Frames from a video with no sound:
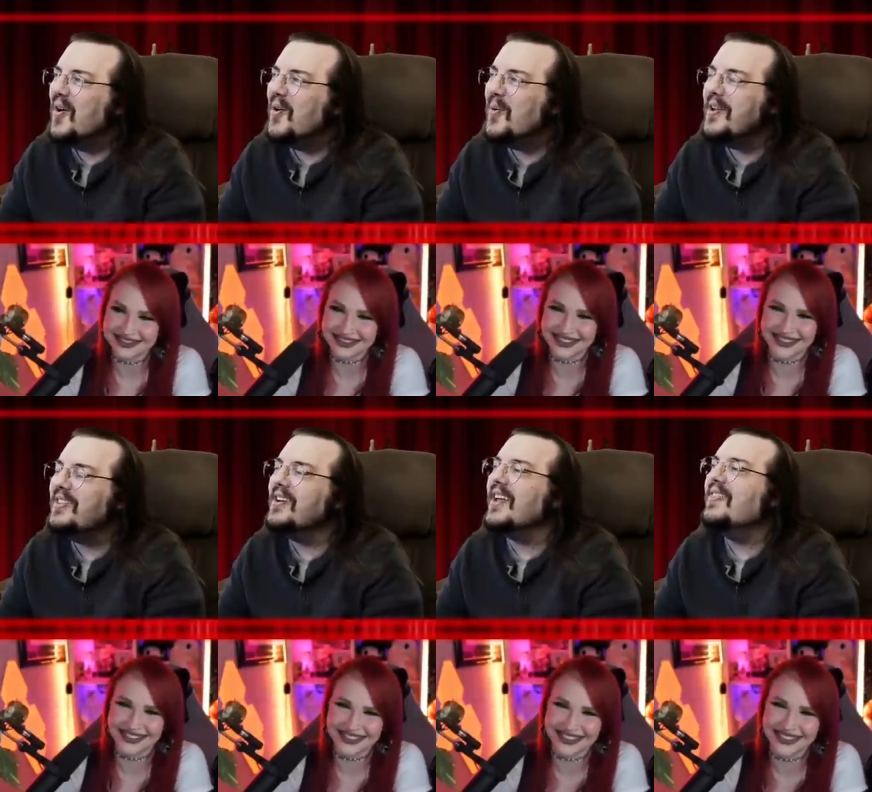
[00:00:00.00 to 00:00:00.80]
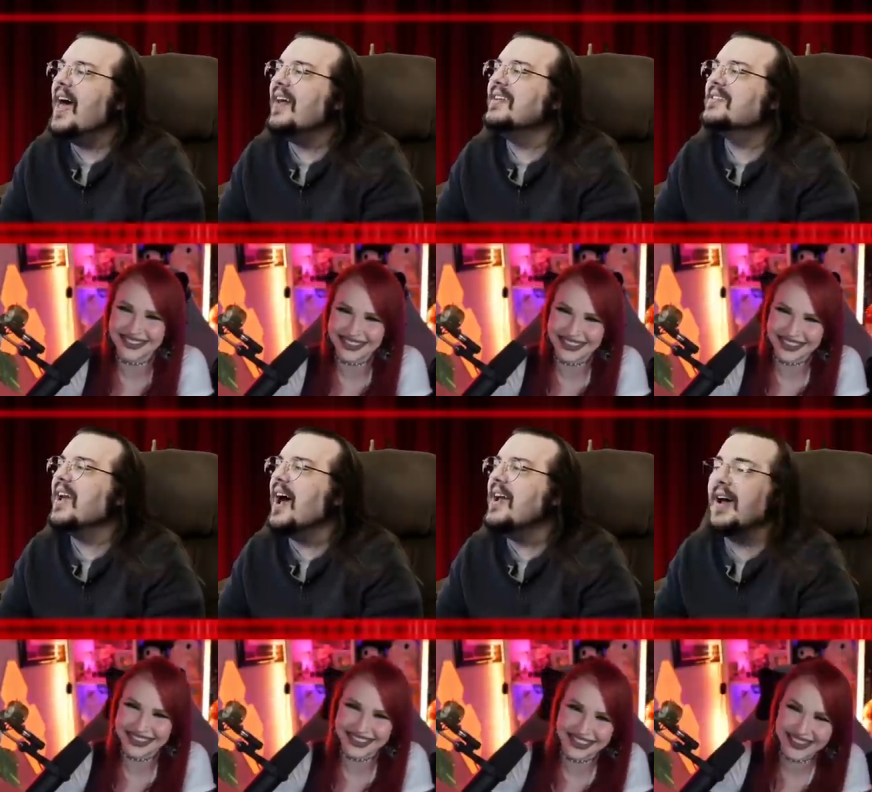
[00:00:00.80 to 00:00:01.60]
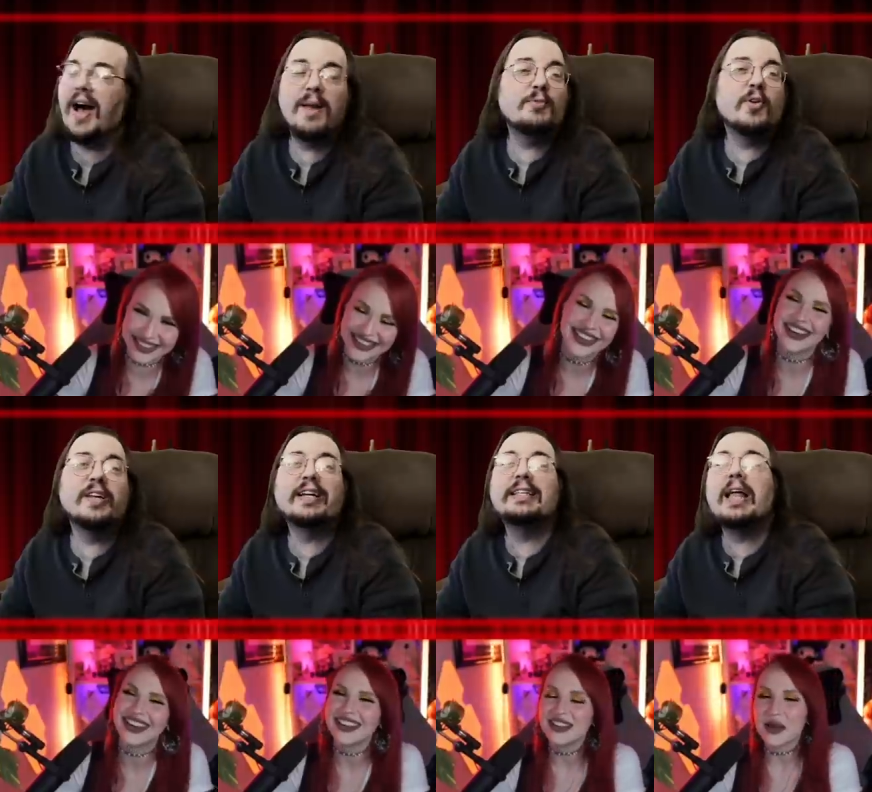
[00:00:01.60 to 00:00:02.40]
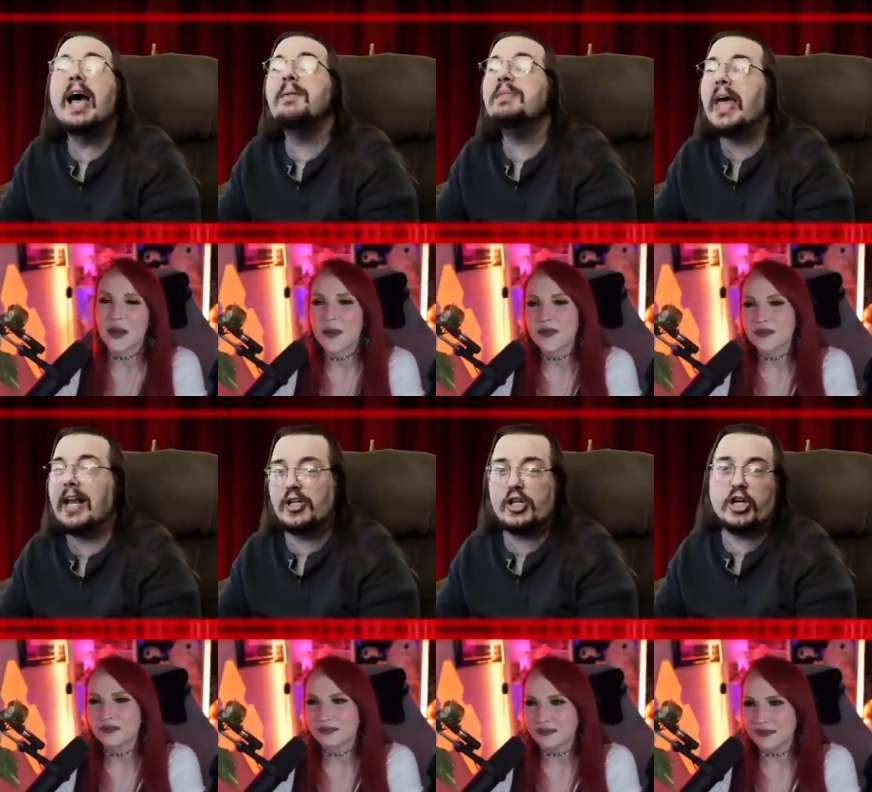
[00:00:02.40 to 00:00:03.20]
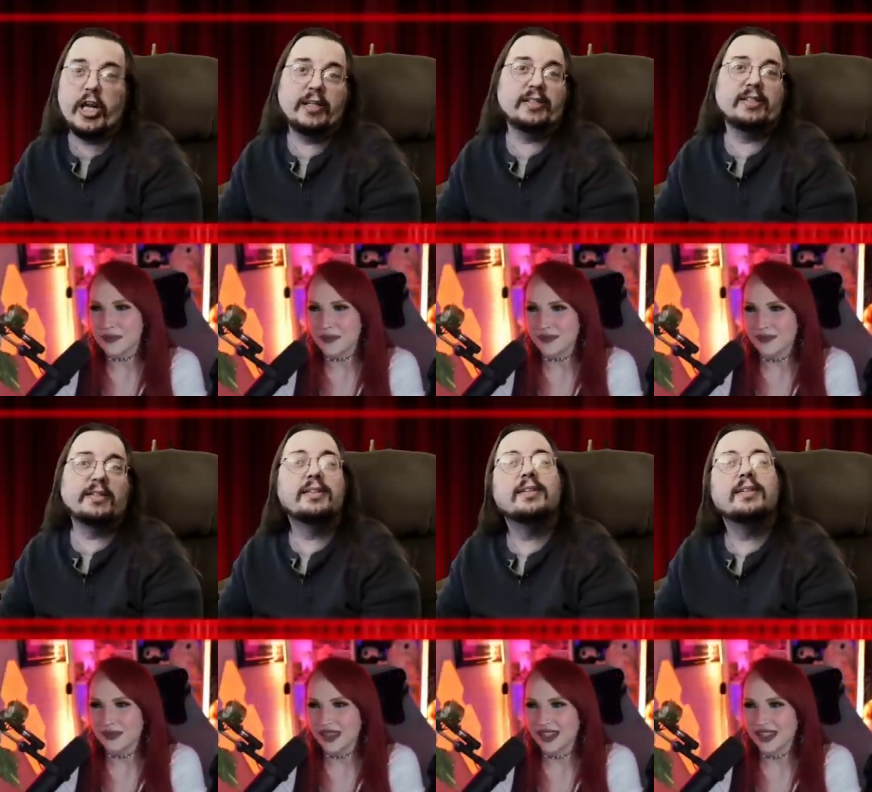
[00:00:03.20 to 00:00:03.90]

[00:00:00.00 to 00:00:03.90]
Speaker 1: Who would look at that and decide, "I'm going to climb that shit"?